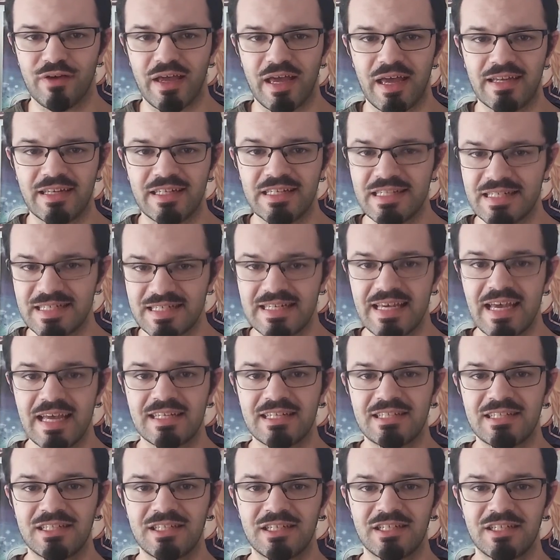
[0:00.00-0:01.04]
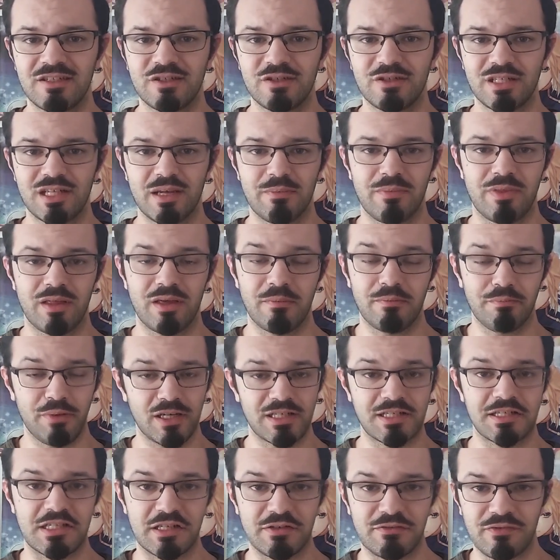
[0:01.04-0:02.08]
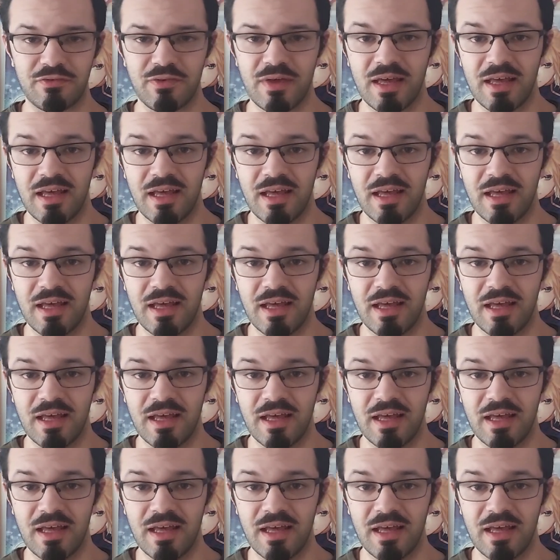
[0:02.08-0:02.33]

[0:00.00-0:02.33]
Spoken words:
and instead turn to something positive.